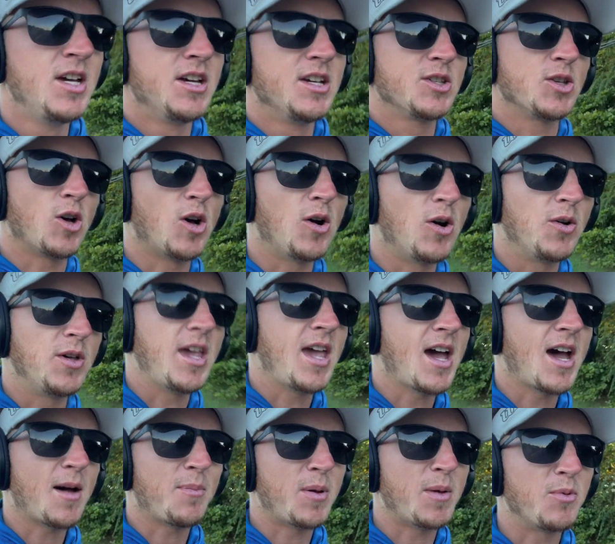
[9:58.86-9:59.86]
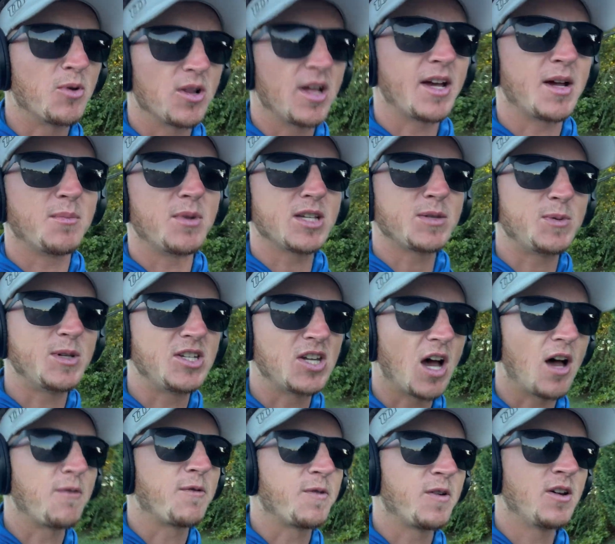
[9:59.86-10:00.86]
So yeah, people are like, it must be
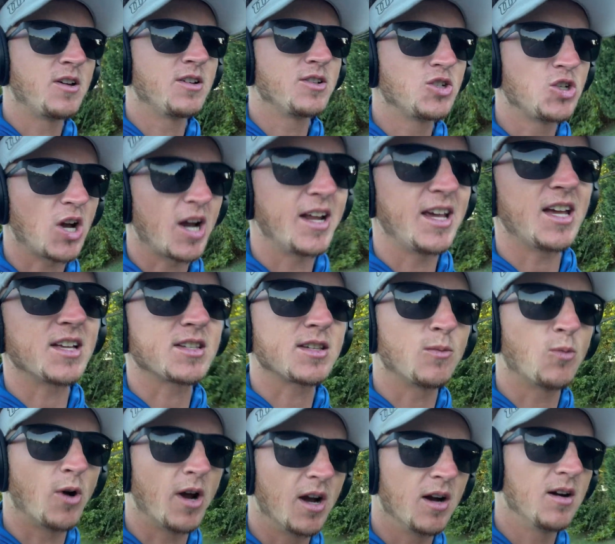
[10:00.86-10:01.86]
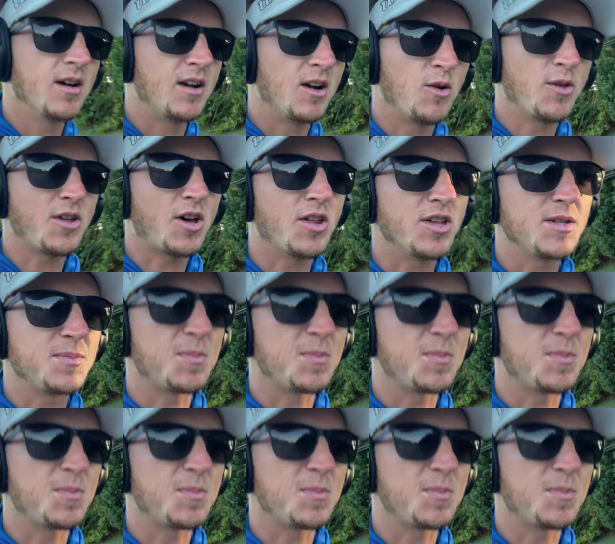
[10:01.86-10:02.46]
tough trying to get somewhere with all these